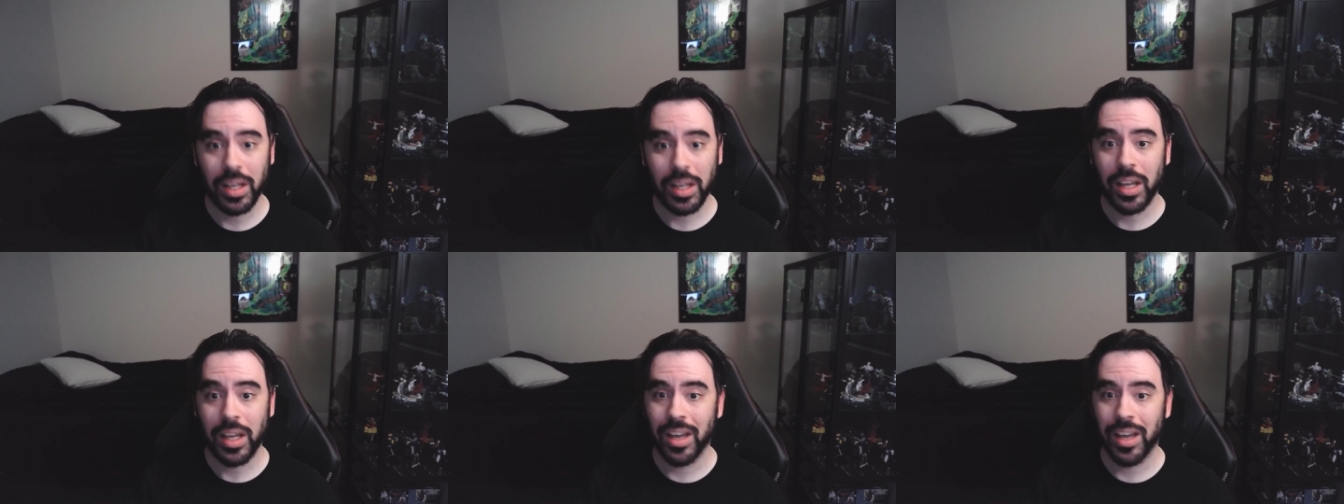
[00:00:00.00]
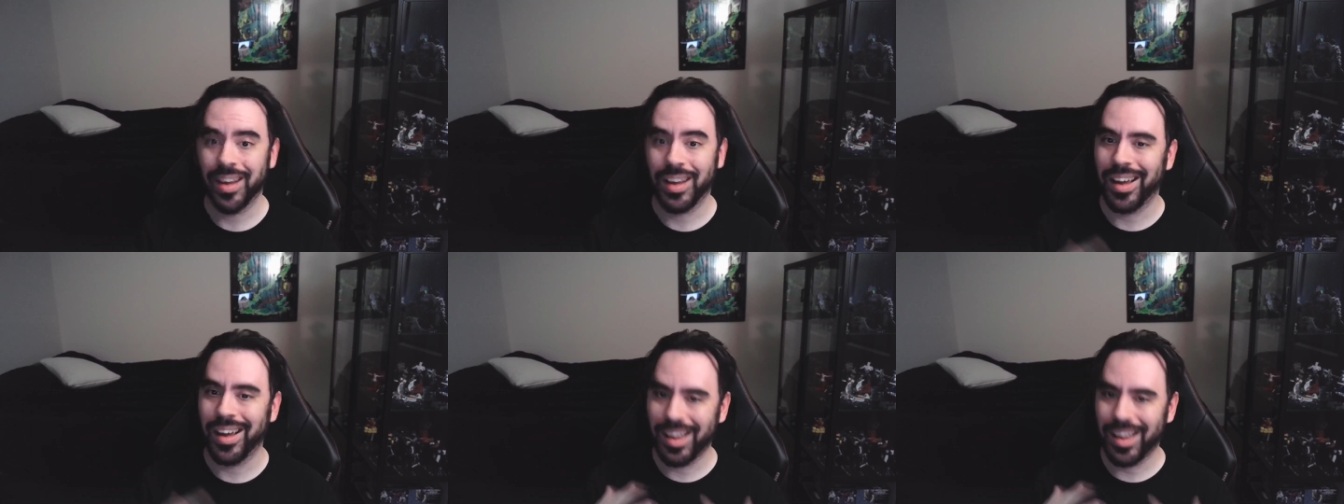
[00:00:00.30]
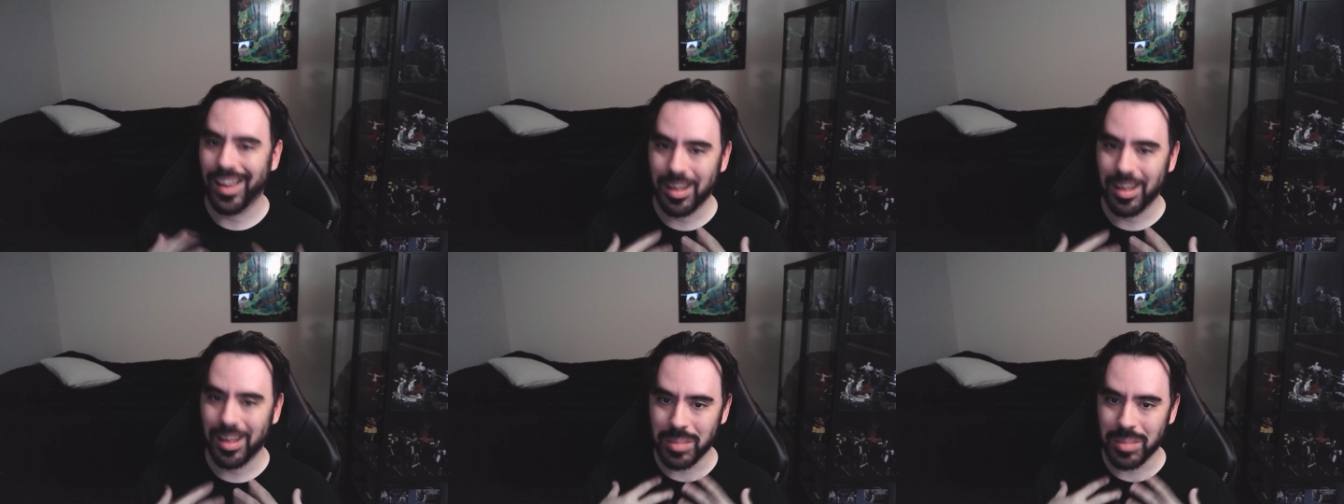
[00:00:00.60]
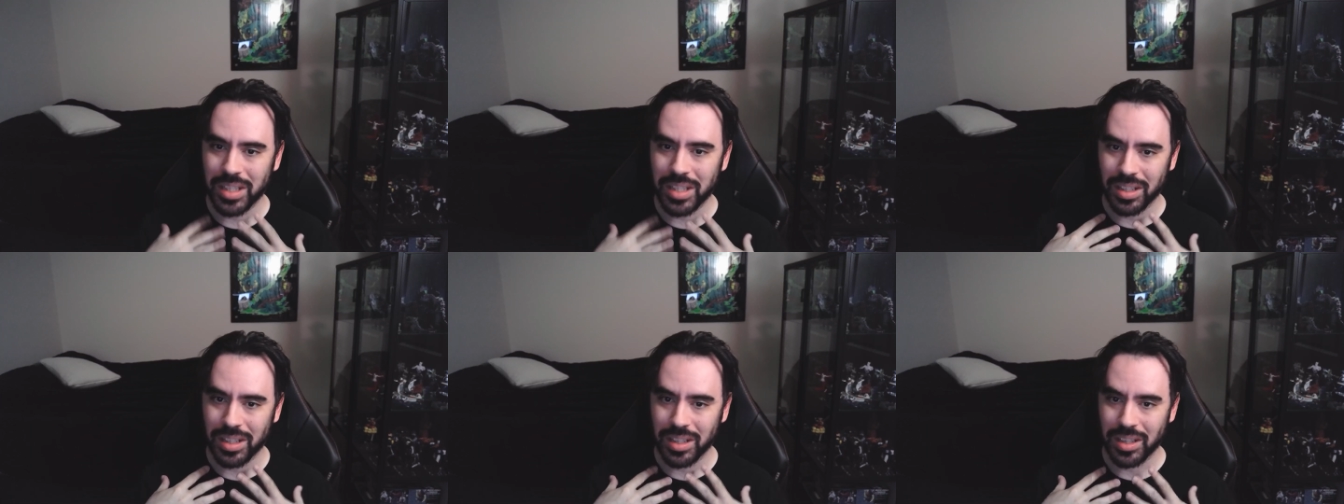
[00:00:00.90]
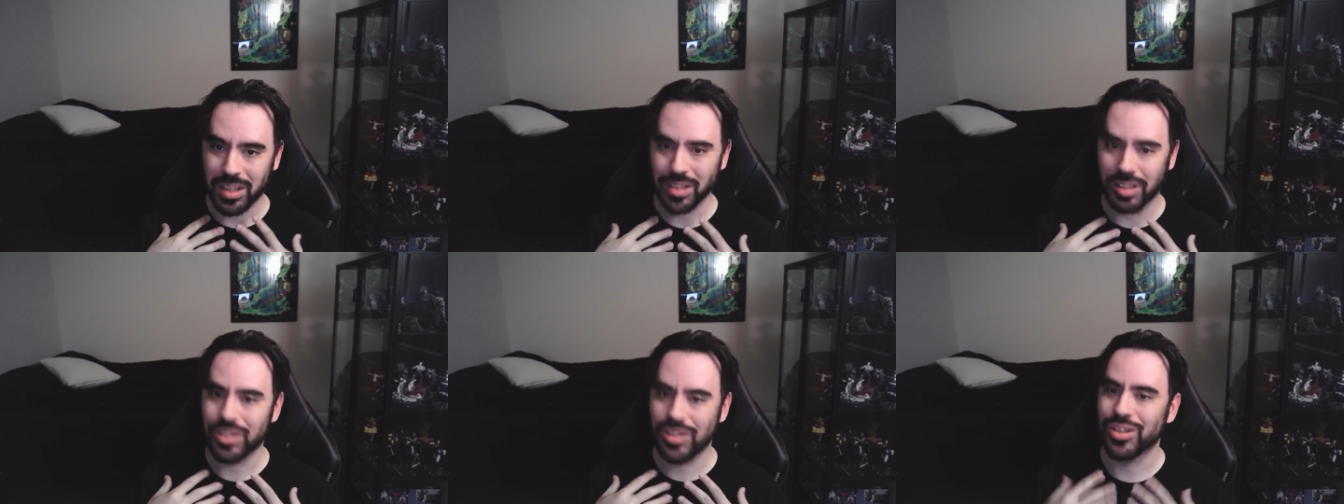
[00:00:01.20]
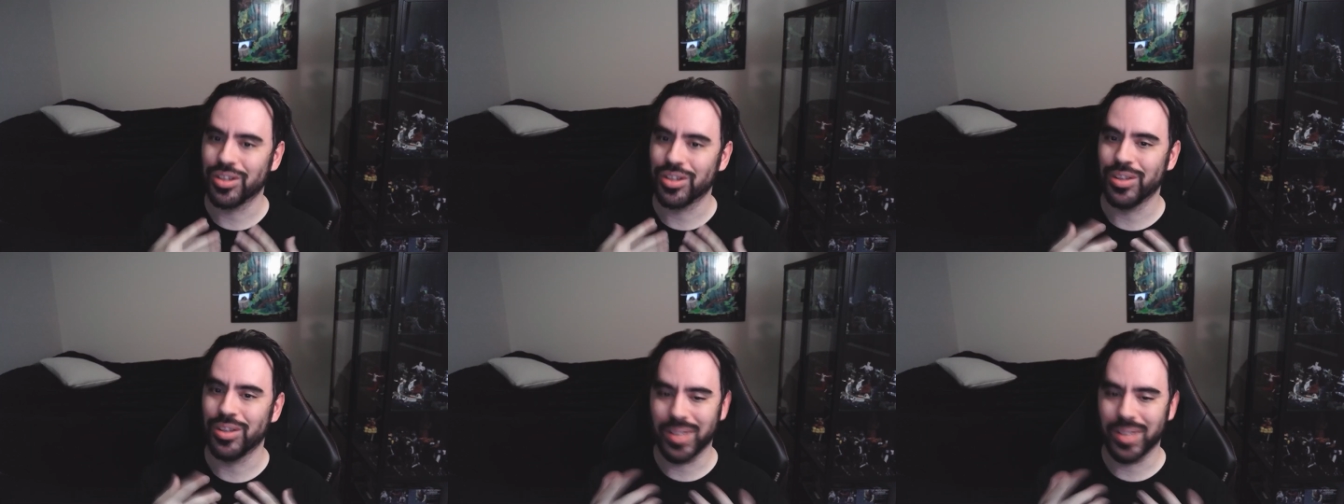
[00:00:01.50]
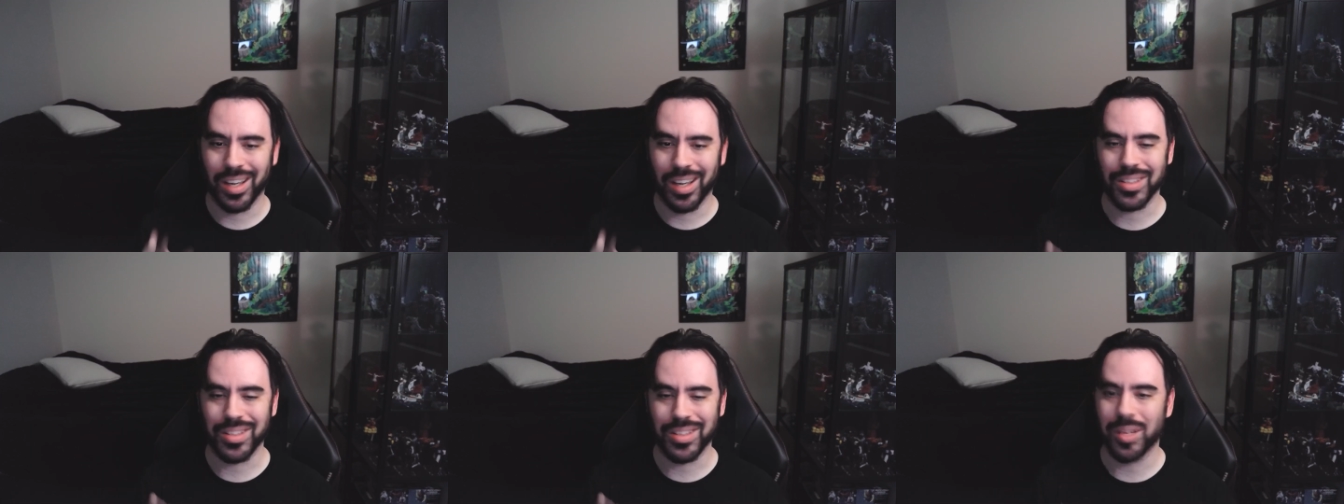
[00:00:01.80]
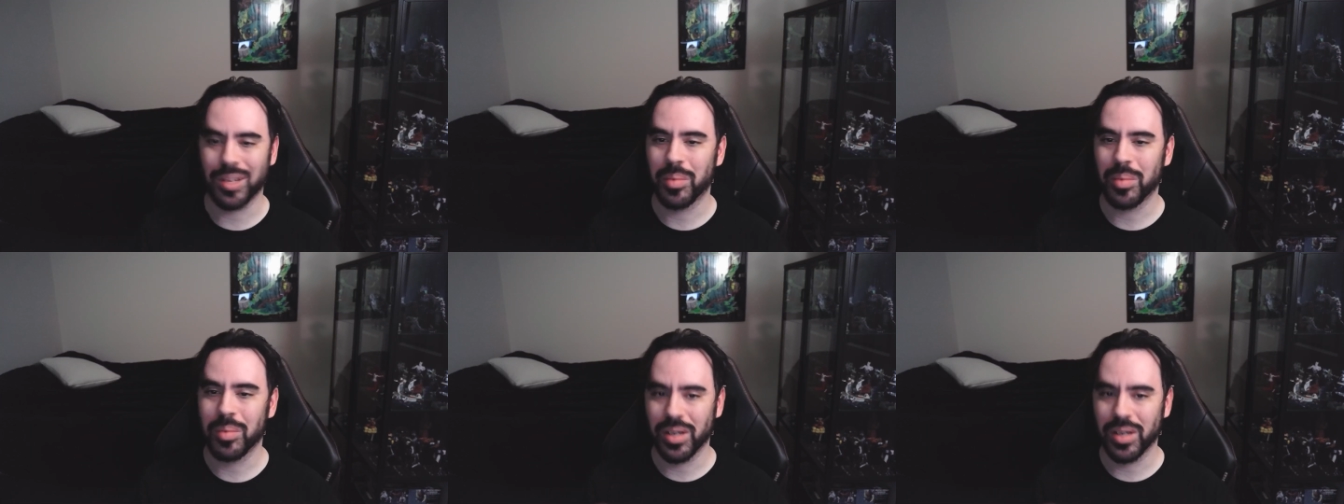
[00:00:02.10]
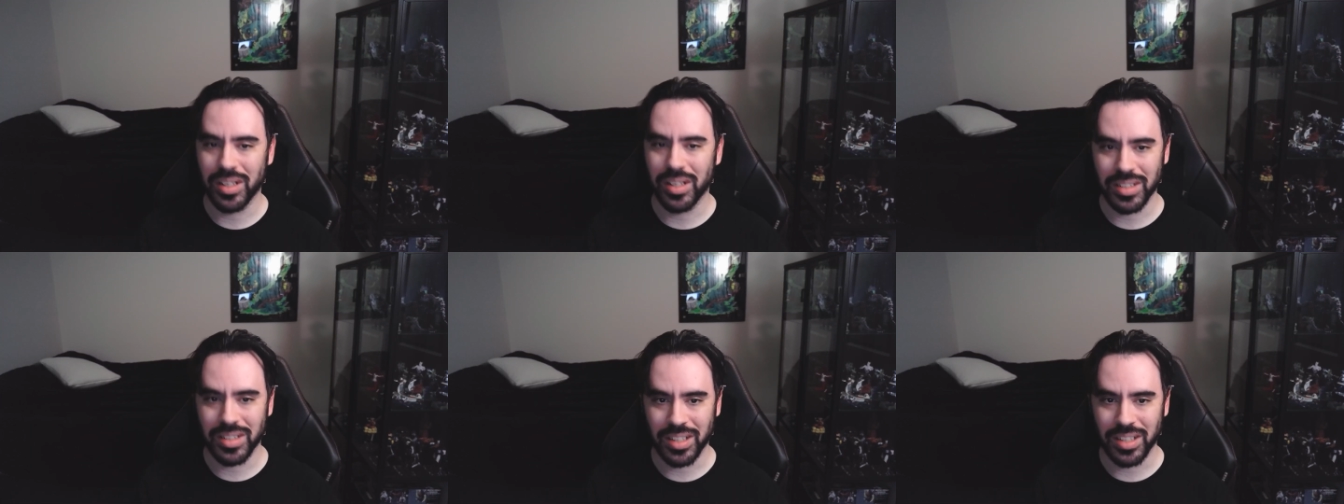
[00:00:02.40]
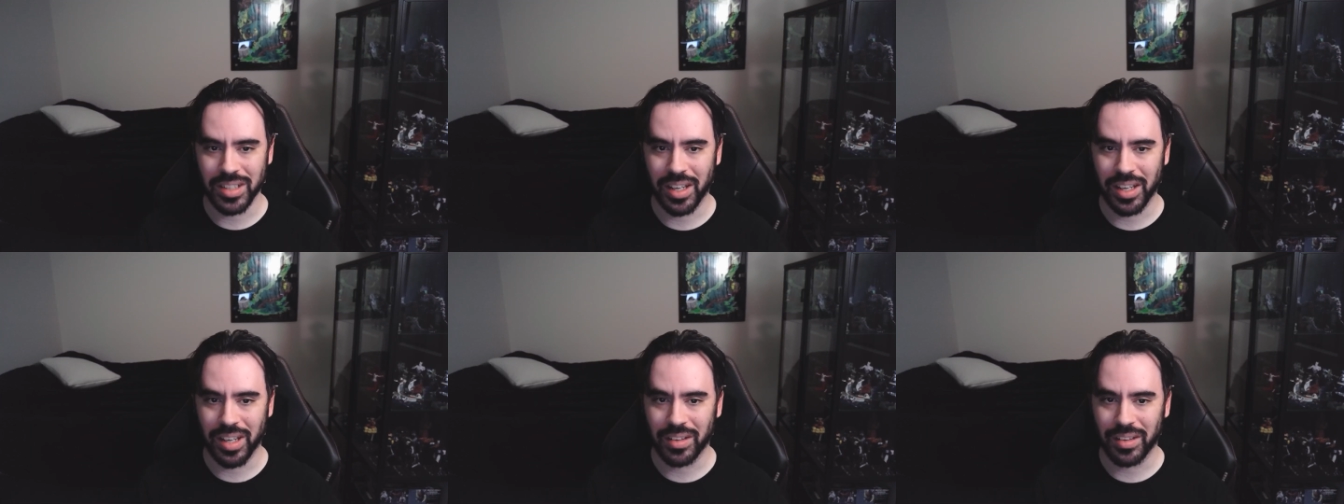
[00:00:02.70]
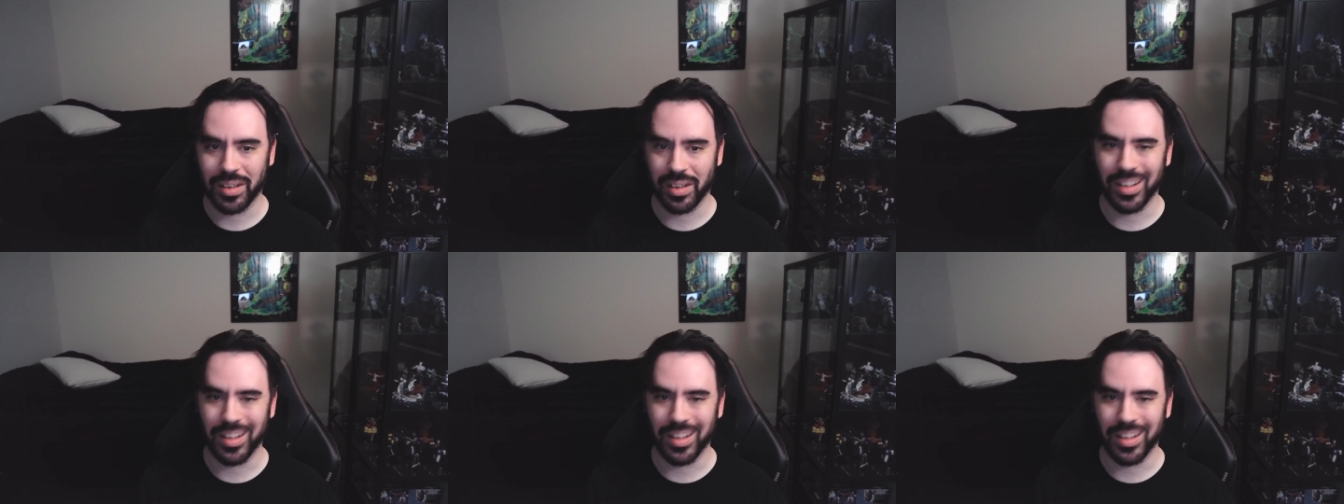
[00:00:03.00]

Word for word: and I'm here to show you guys our putting it together